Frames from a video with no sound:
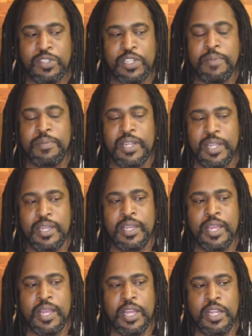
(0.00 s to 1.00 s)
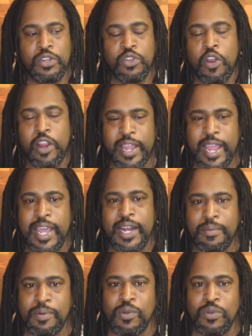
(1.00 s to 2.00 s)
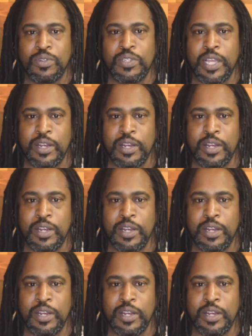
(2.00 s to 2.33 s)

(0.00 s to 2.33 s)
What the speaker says: summoning dark animals